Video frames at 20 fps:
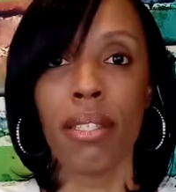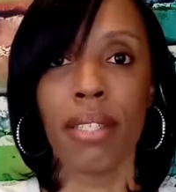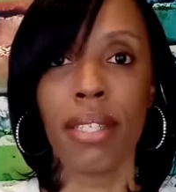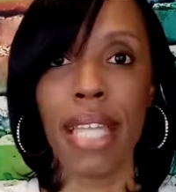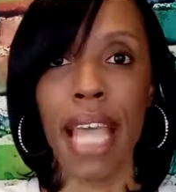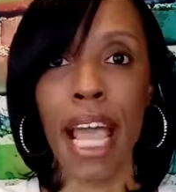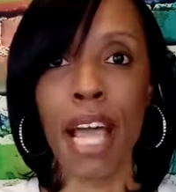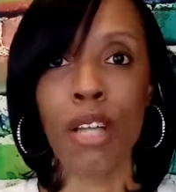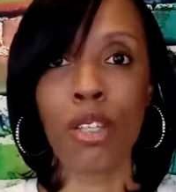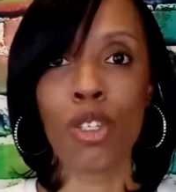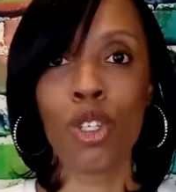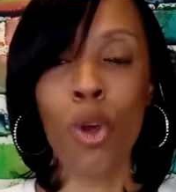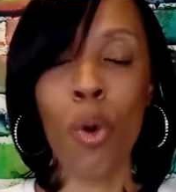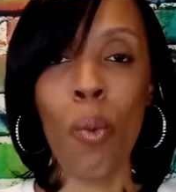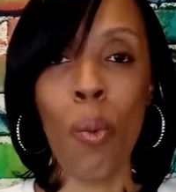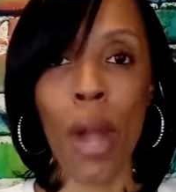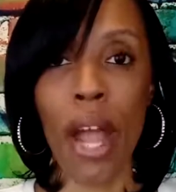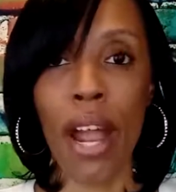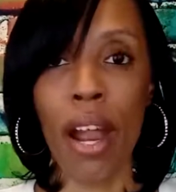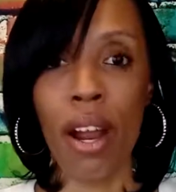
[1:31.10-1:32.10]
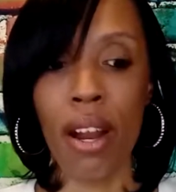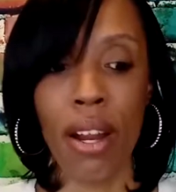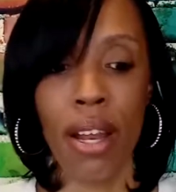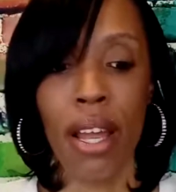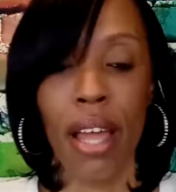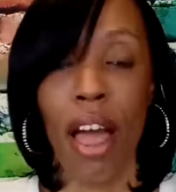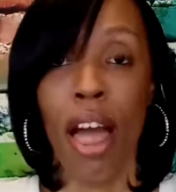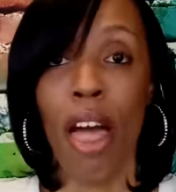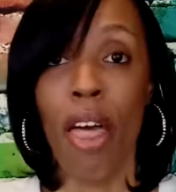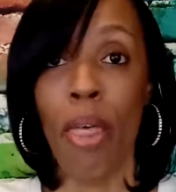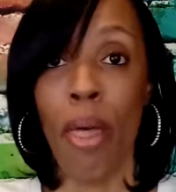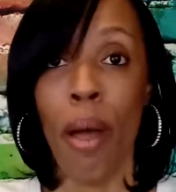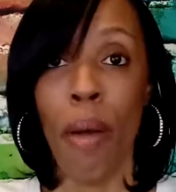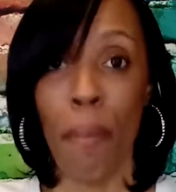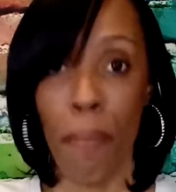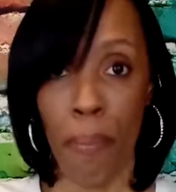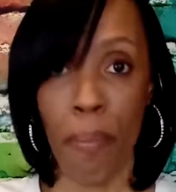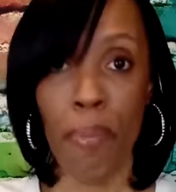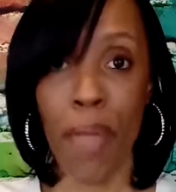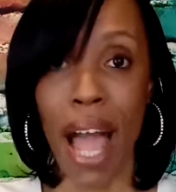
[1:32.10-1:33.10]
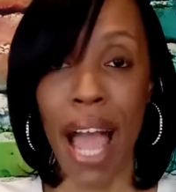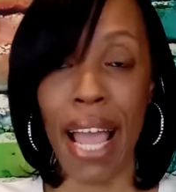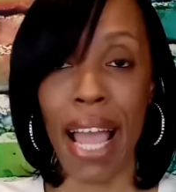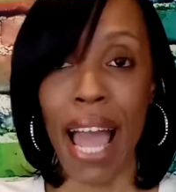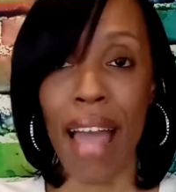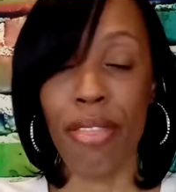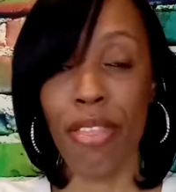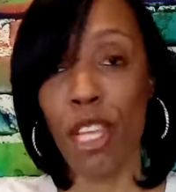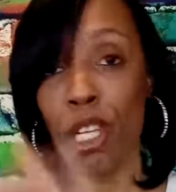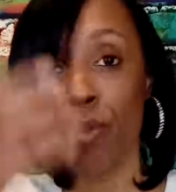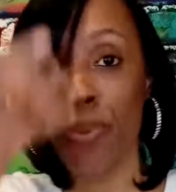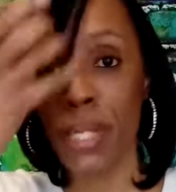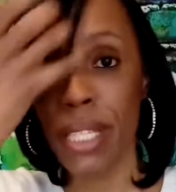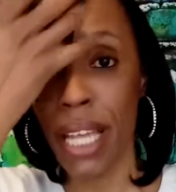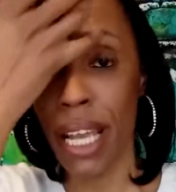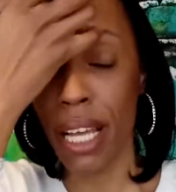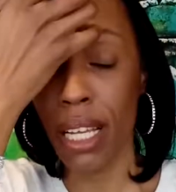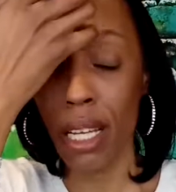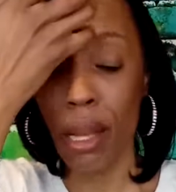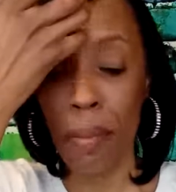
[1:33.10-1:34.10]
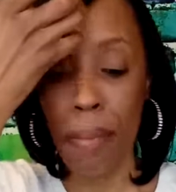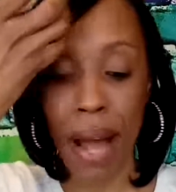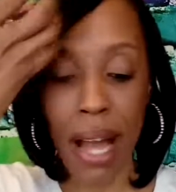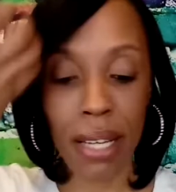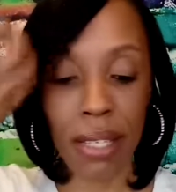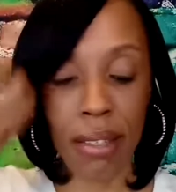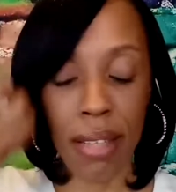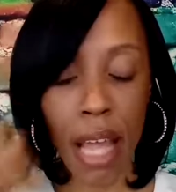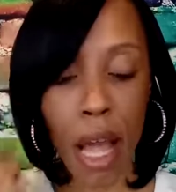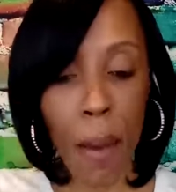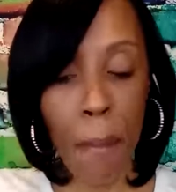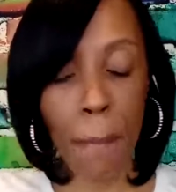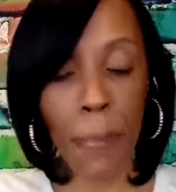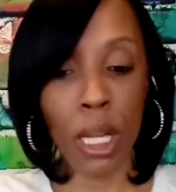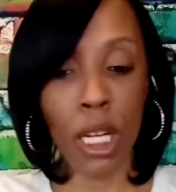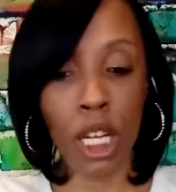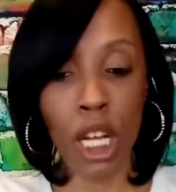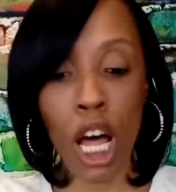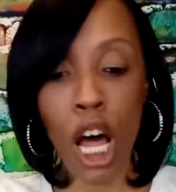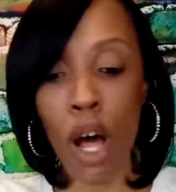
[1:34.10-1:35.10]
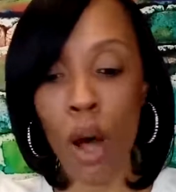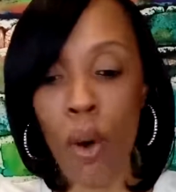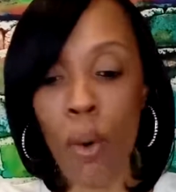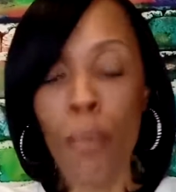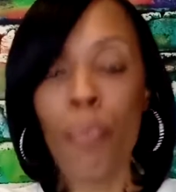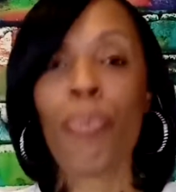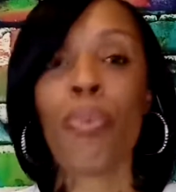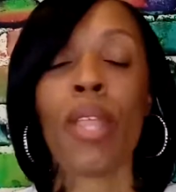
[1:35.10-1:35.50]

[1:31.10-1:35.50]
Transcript: down to where I got this particular box down below.